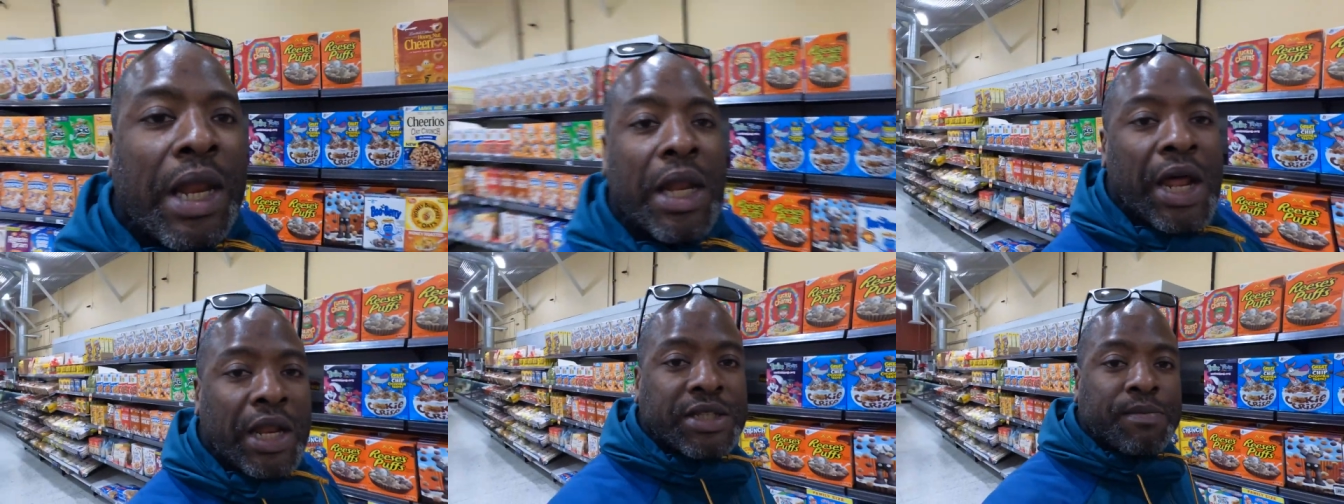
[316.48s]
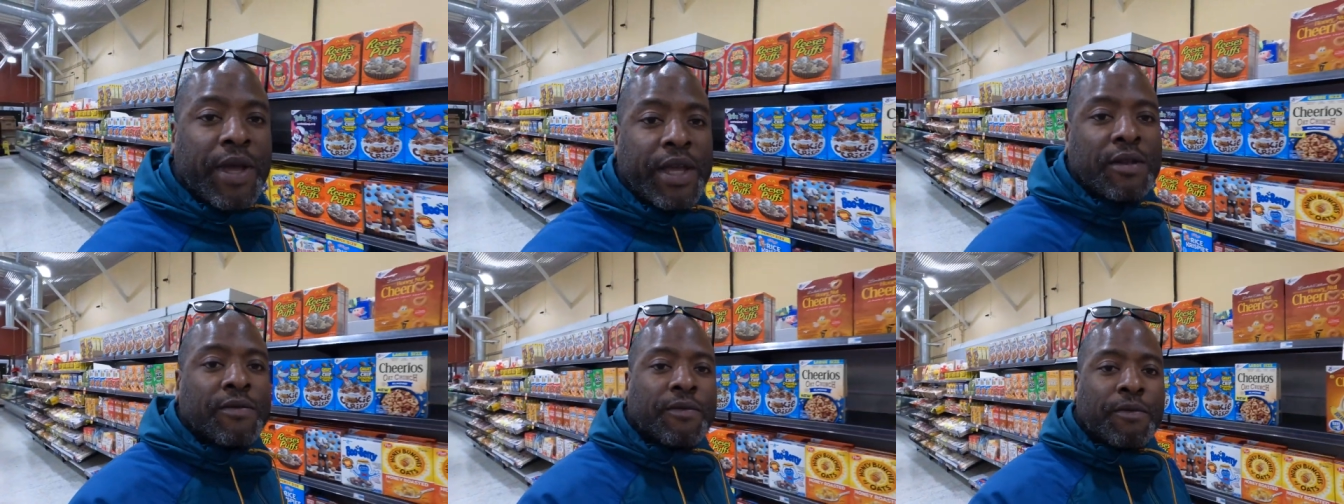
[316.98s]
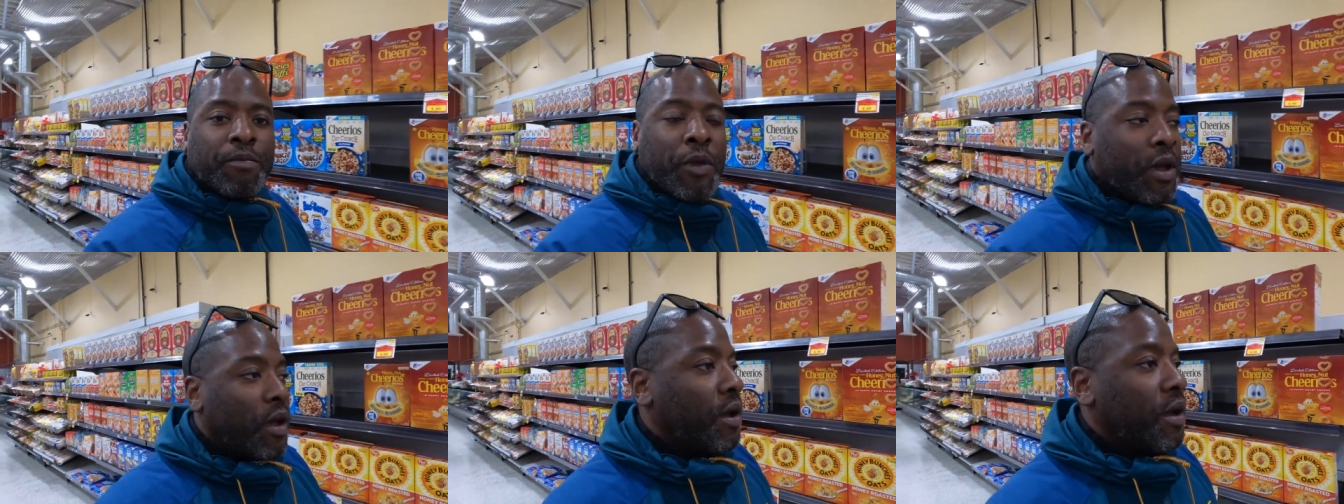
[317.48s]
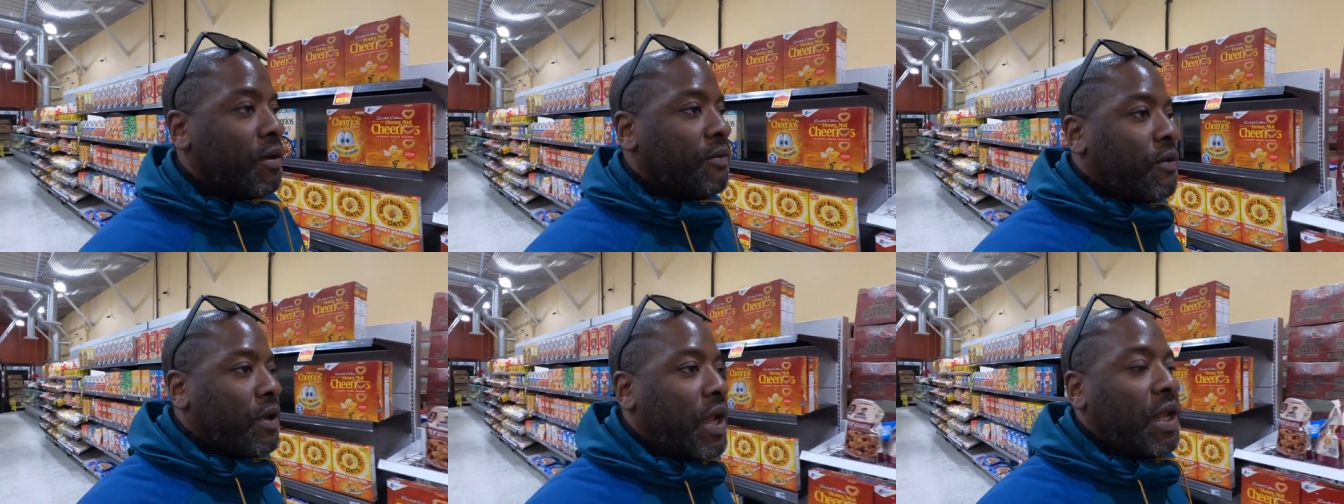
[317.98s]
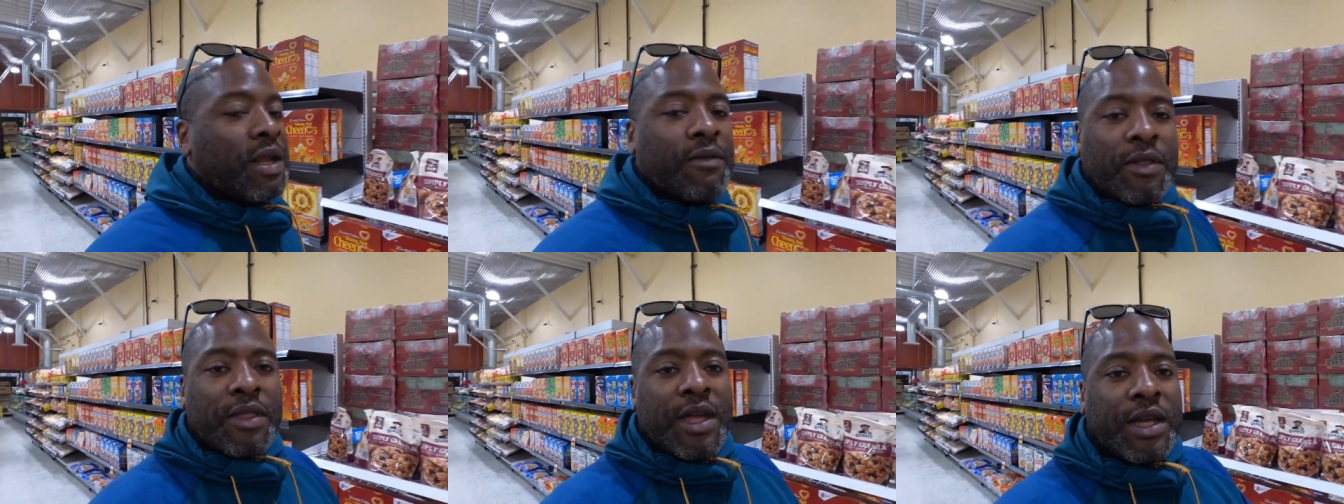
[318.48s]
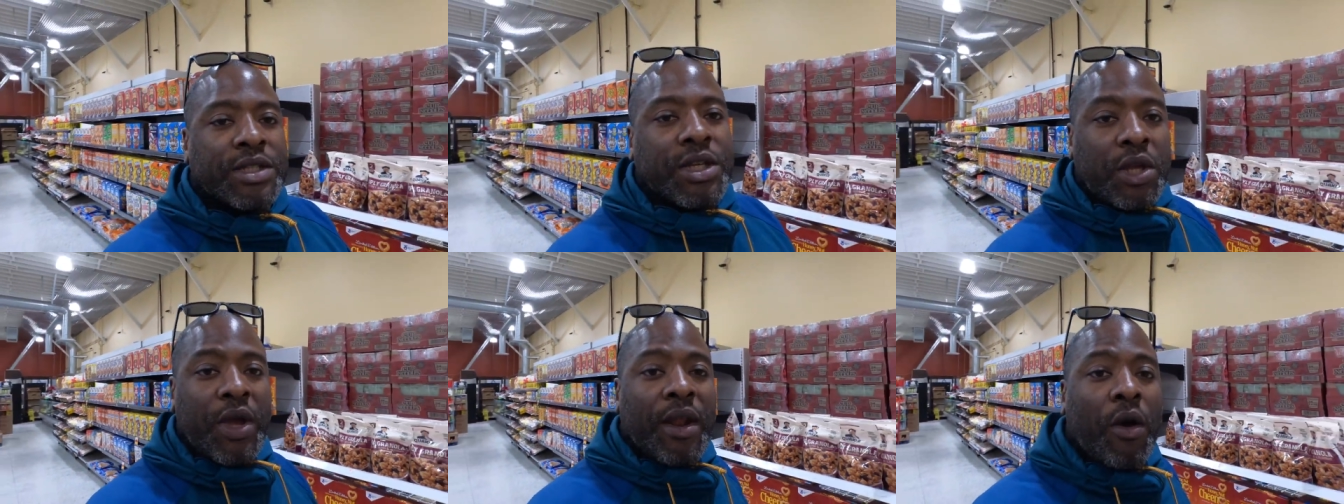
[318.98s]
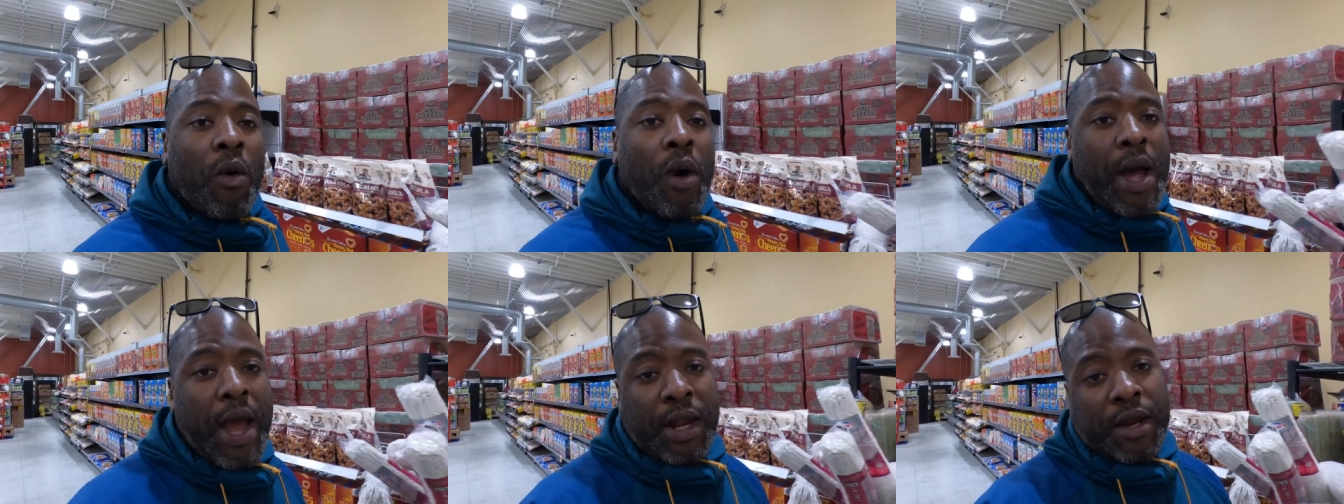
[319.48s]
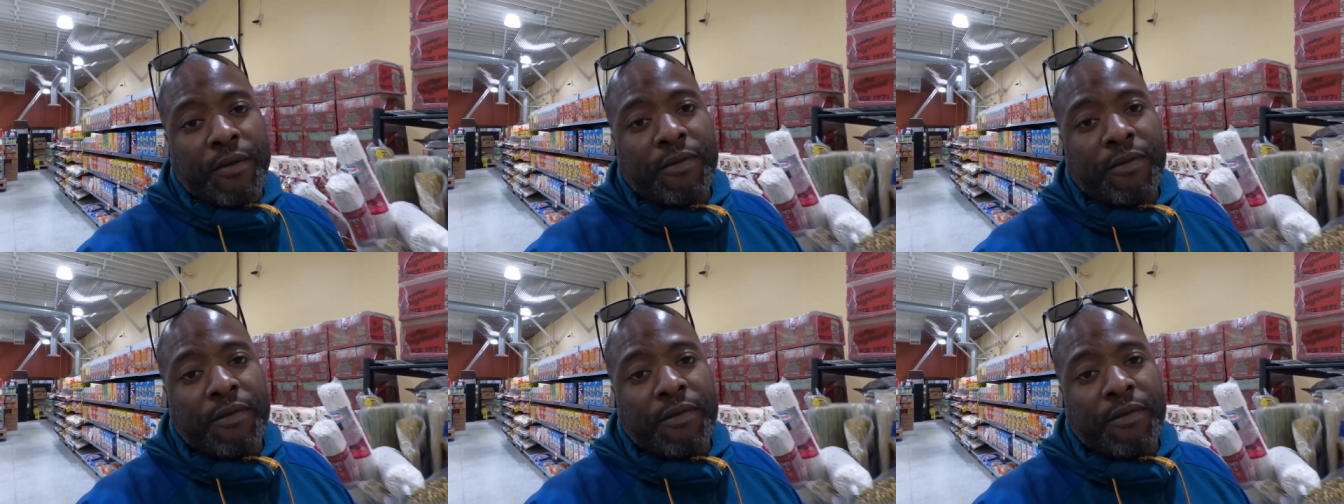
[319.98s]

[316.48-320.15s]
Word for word: a lot of space uh, for a lot of different things, and you had a whole island of